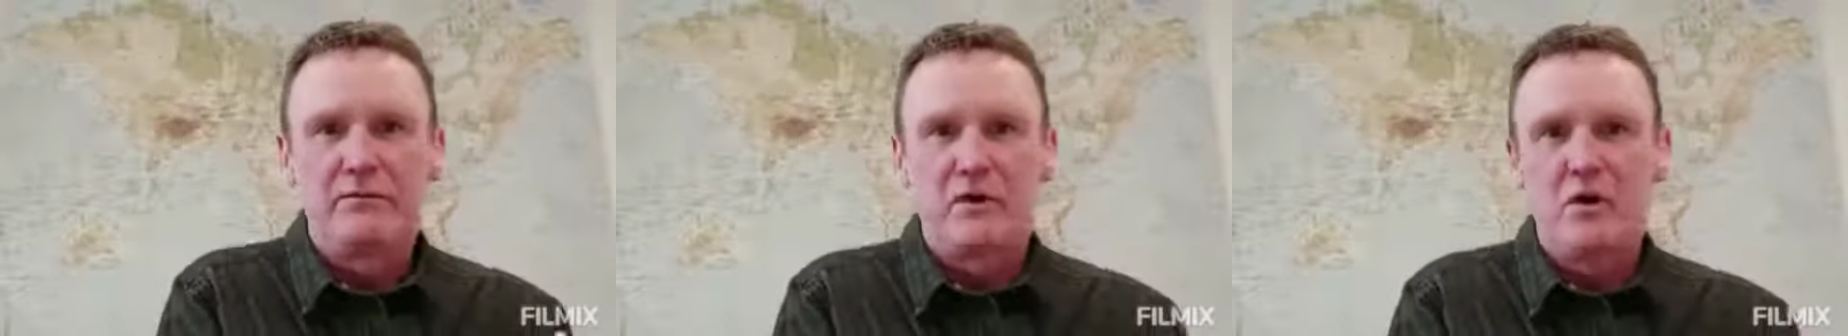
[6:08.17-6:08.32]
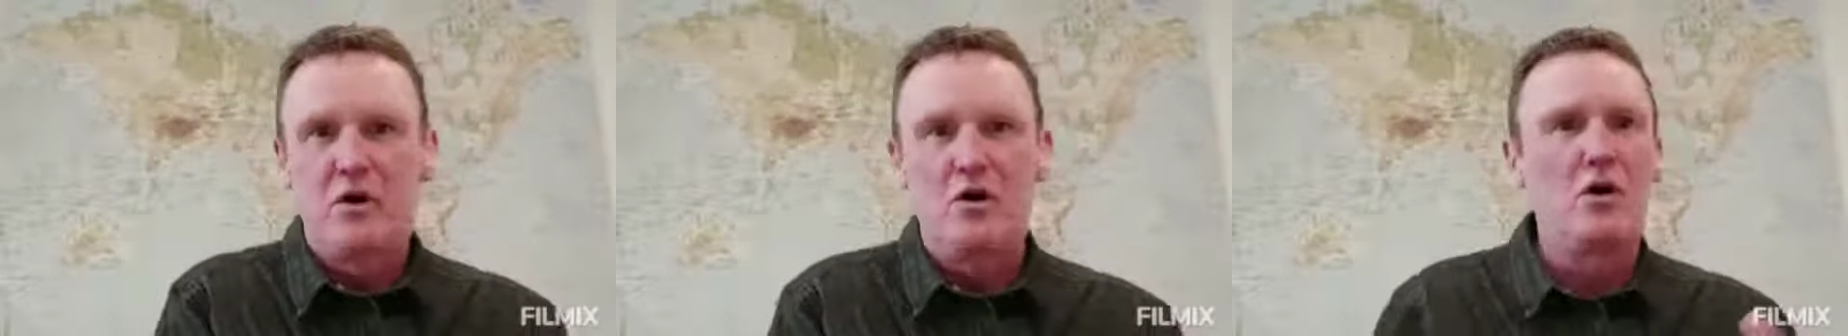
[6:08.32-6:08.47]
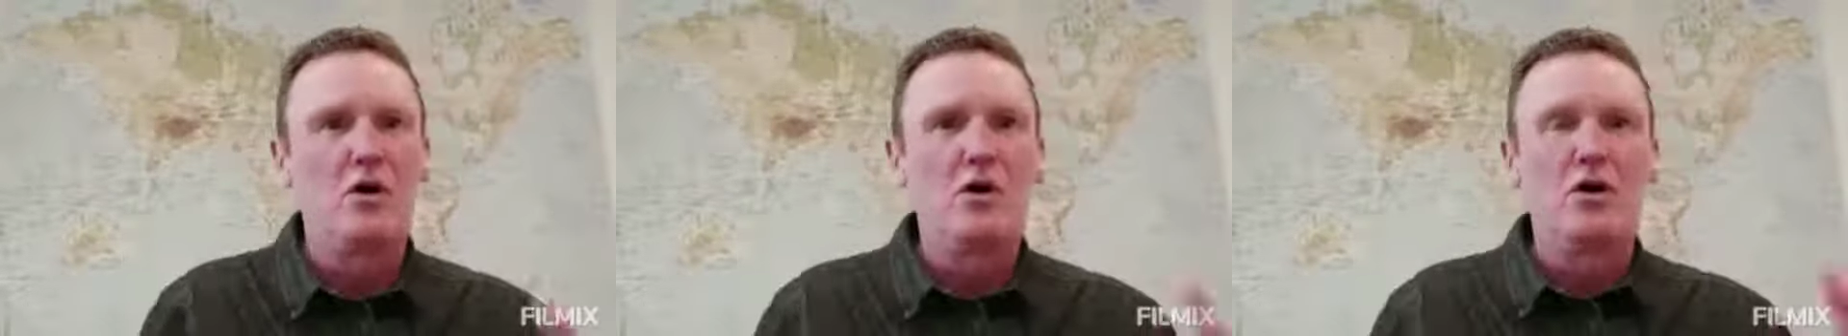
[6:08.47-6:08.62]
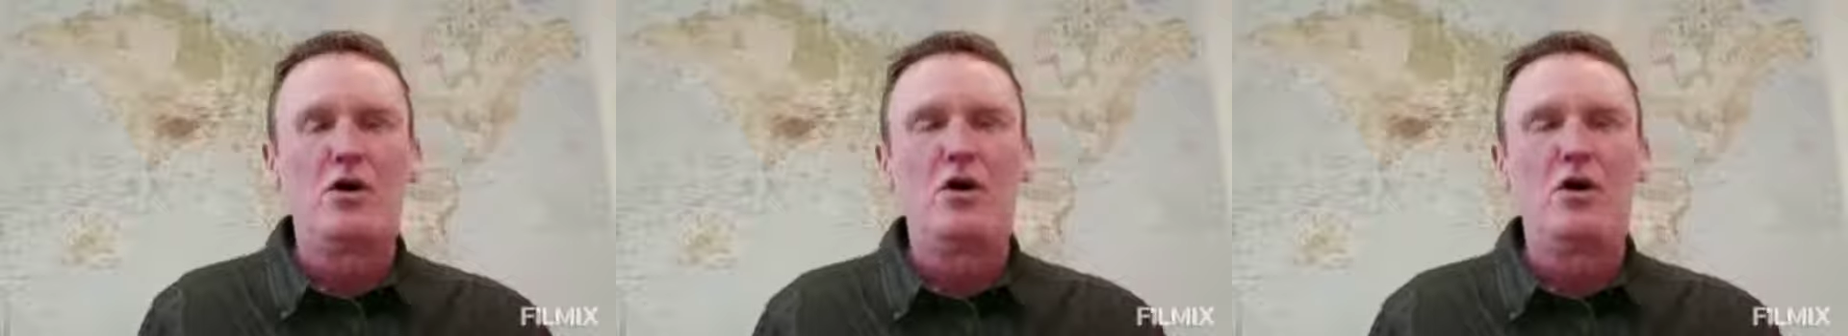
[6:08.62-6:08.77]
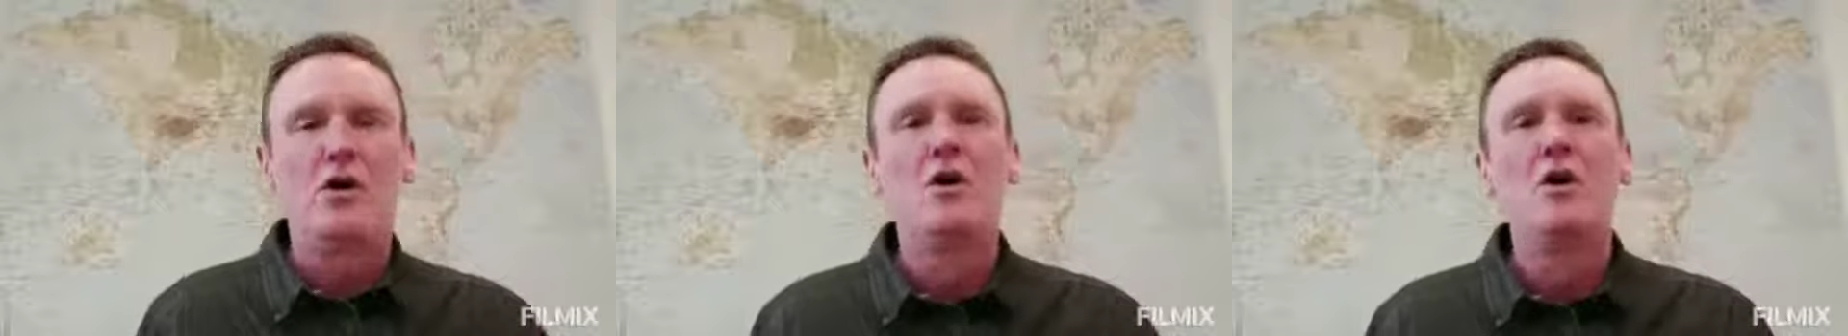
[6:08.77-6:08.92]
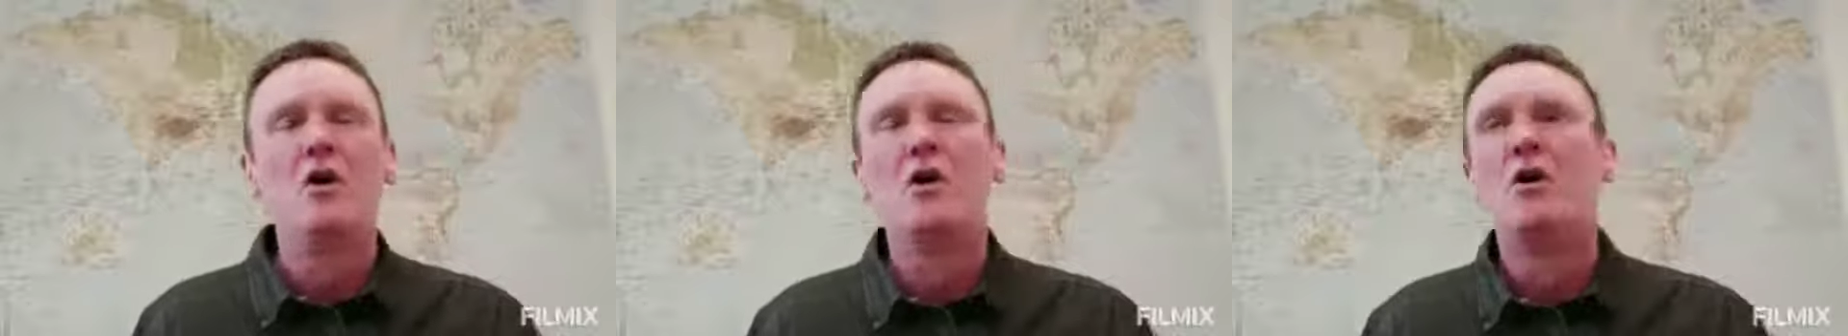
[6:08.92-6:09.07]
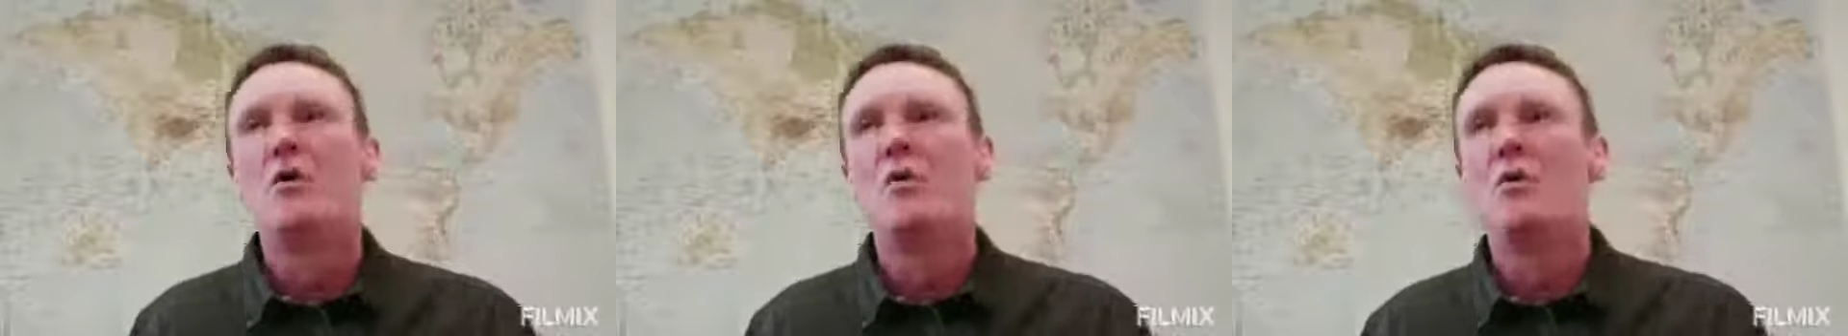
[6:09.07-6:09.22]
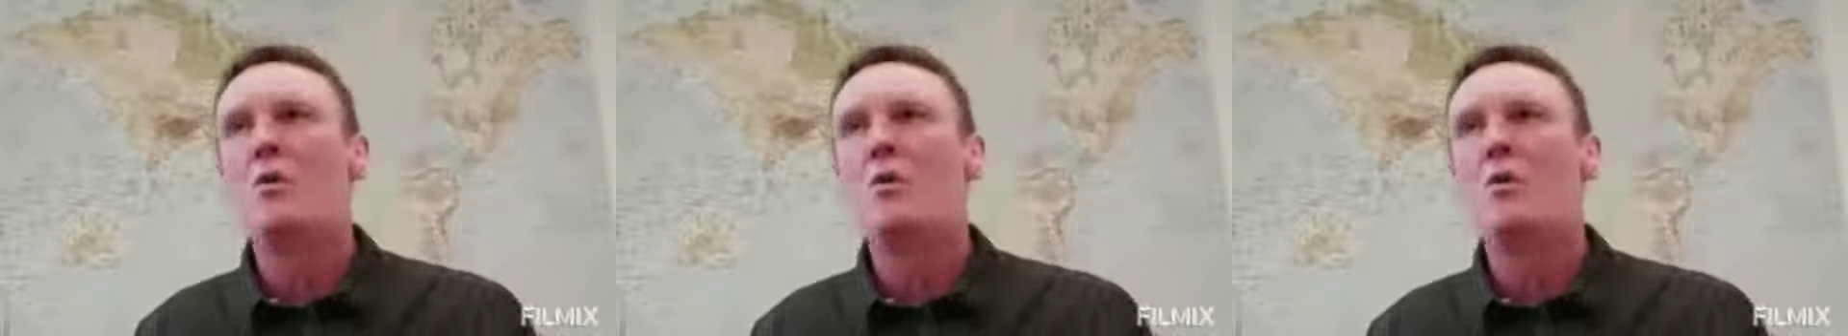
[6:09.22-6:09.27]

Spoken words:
Or